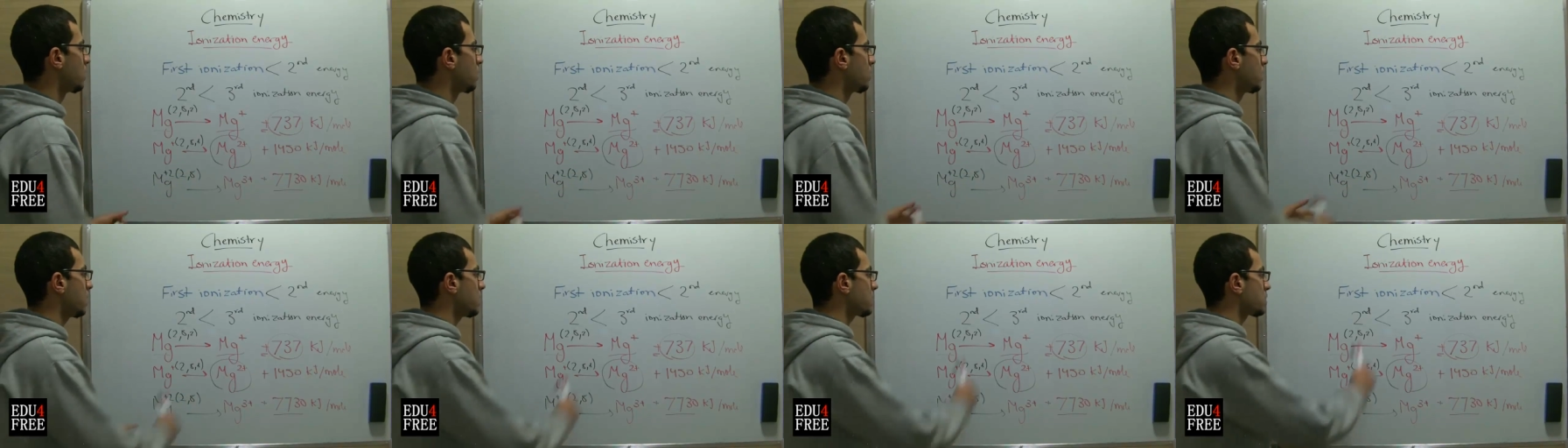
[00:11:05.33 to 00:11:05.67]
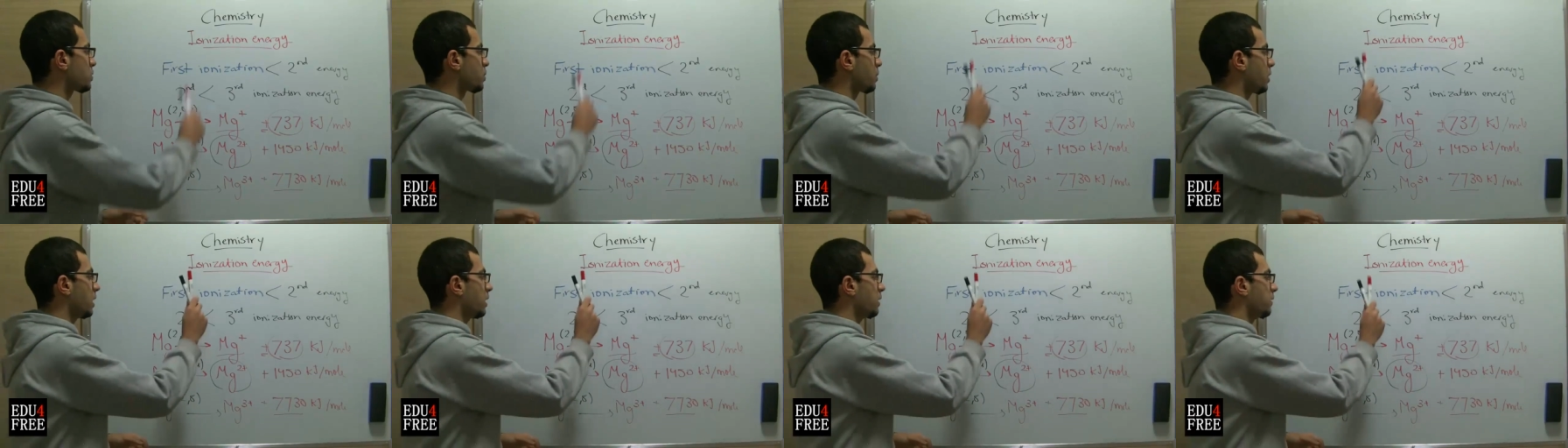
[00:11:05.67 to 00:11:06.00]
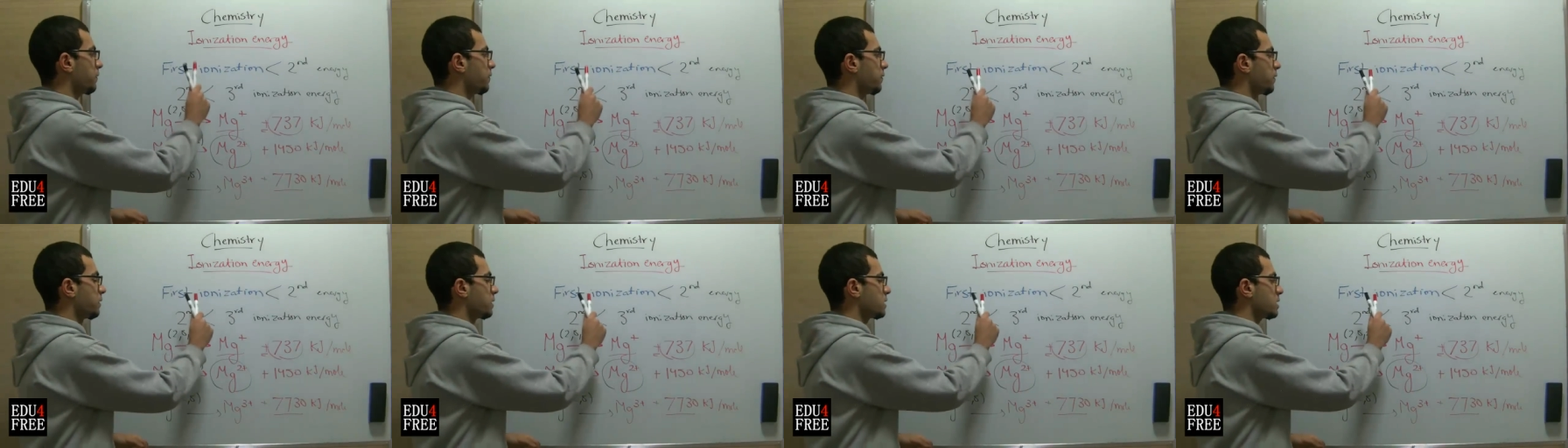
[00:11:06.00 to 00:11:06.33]
So that's why
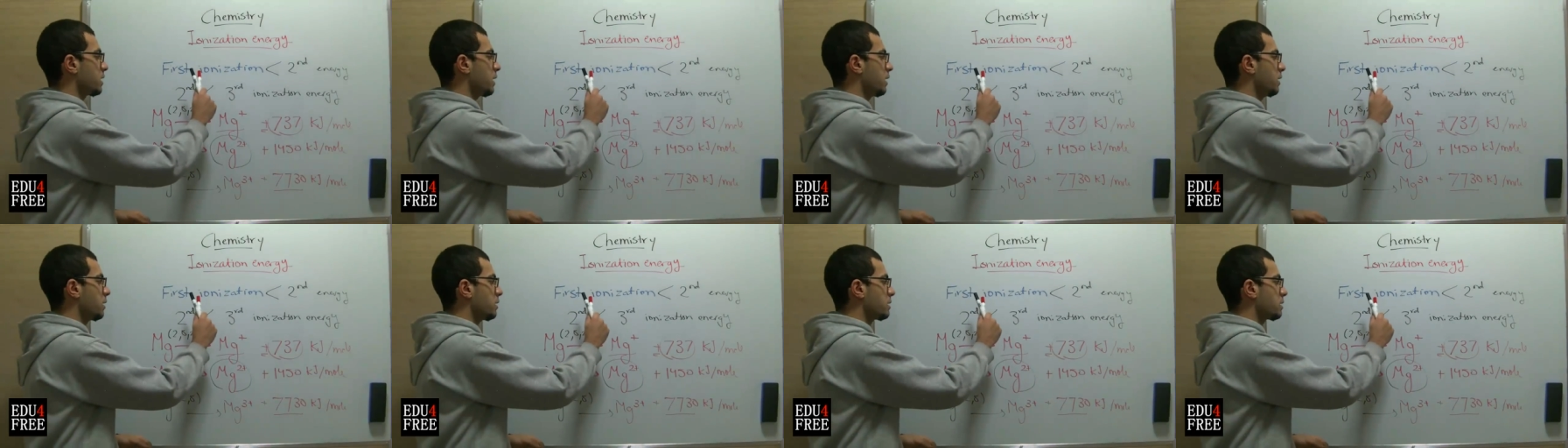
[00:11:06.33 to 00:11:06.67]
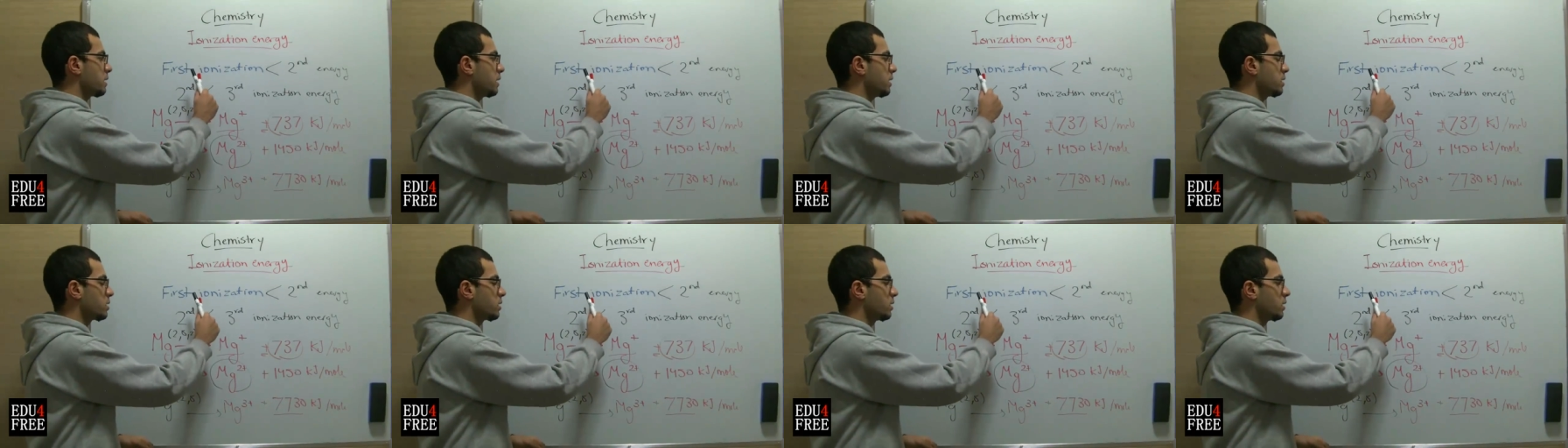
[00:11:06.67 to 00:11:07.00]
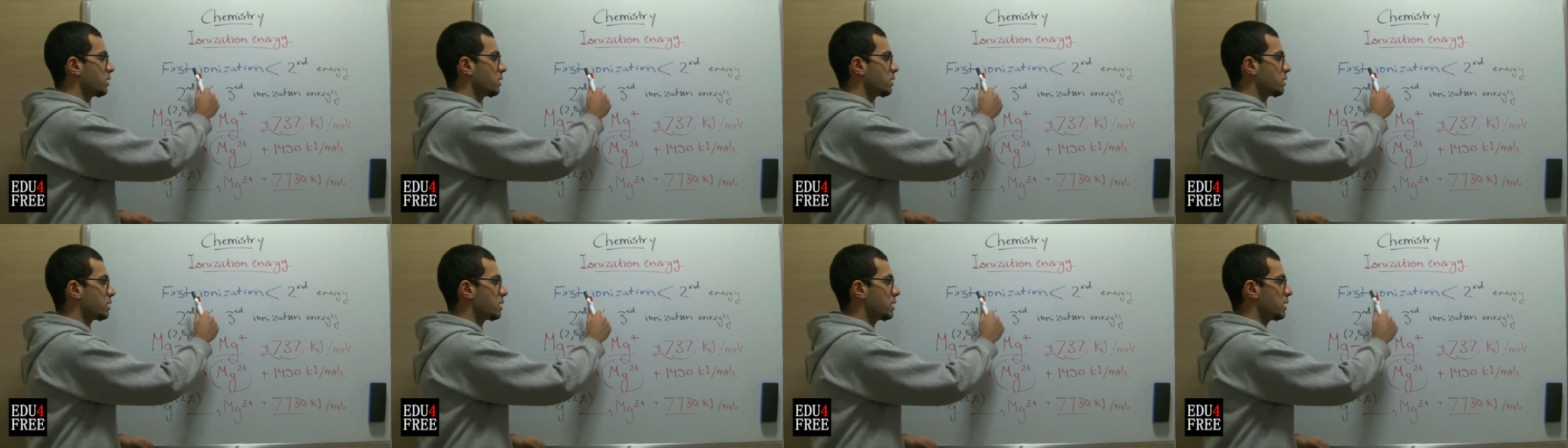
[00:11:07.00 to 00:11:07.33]
the first
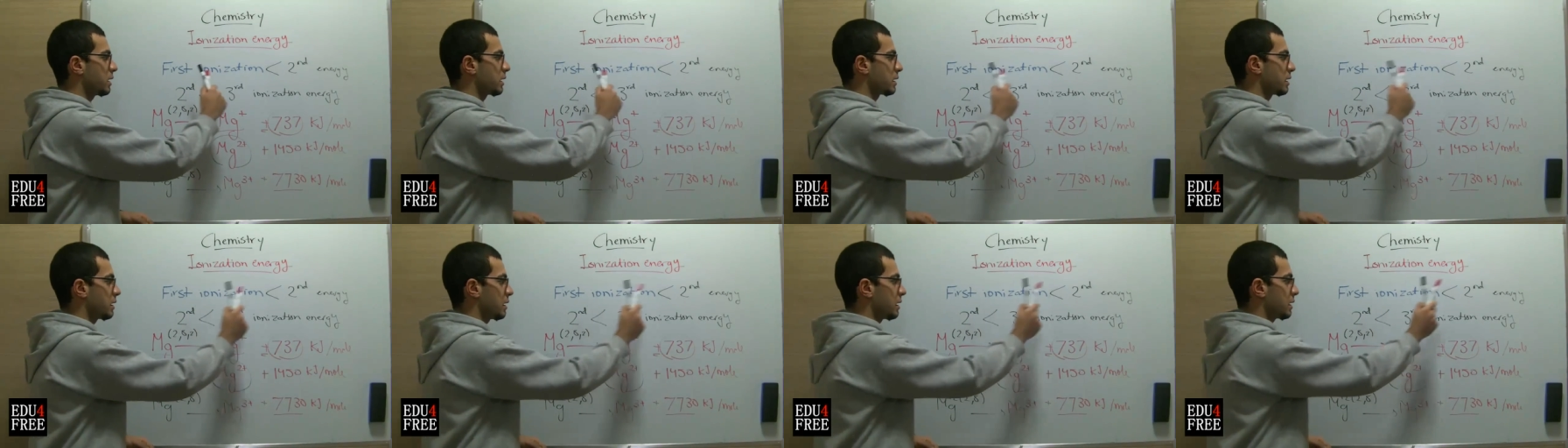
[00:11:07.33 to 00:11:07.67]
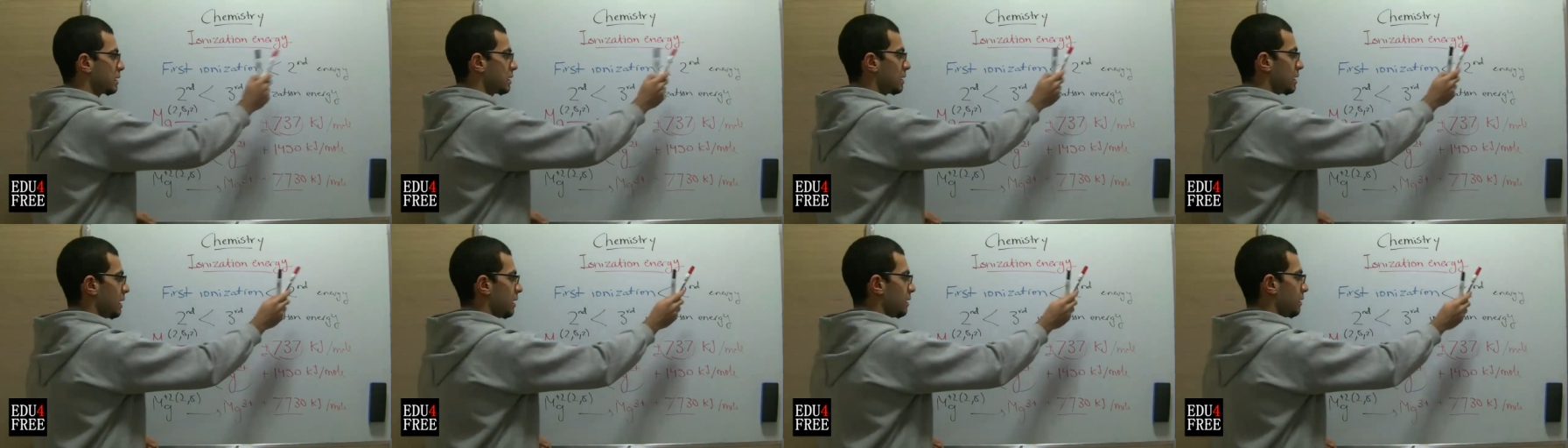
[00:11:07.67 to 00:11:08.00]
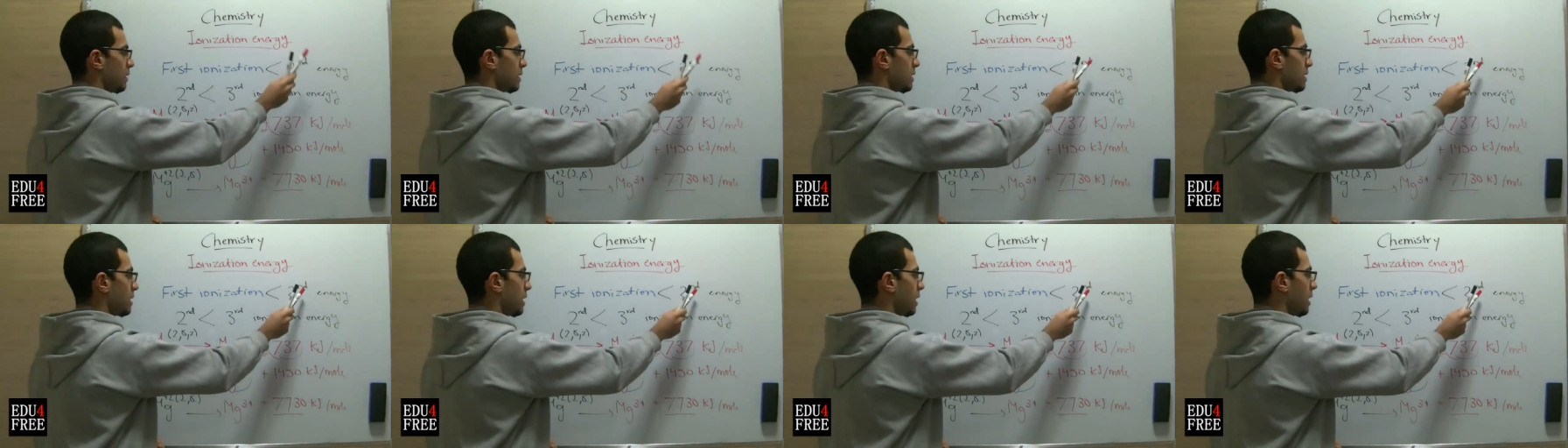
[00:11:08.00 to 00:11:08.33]
ionization energy is less
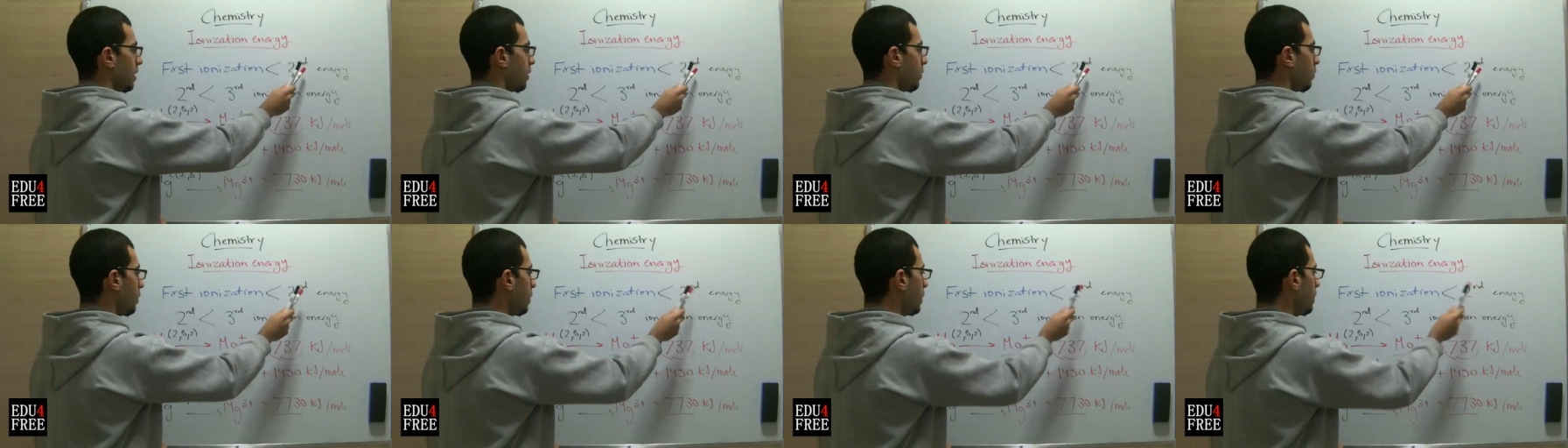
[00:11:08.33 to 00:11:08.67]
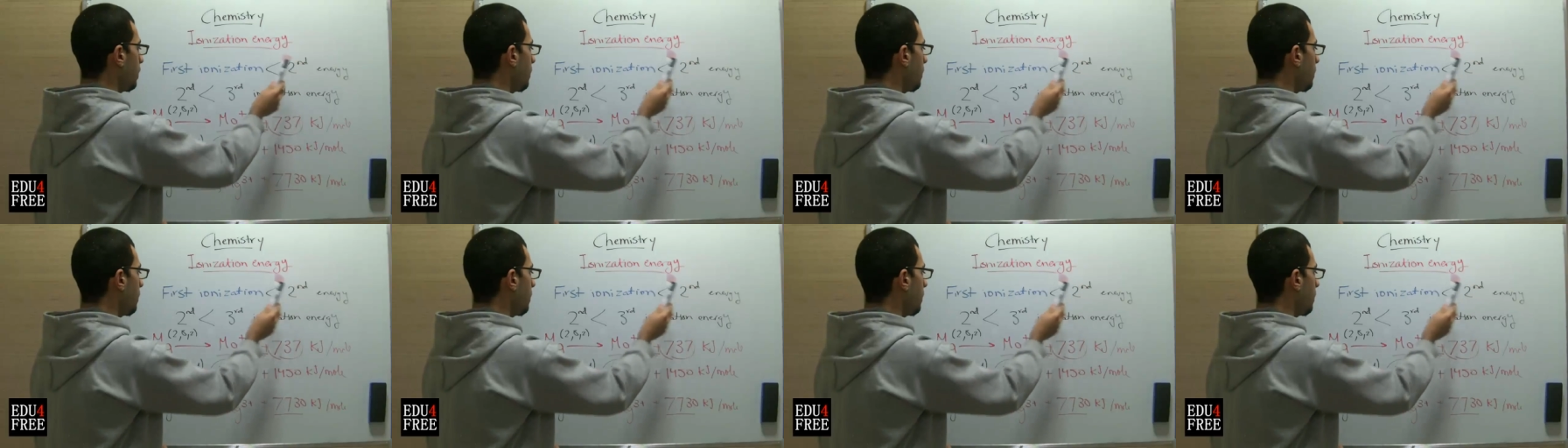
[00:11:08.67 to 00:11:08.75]
than the second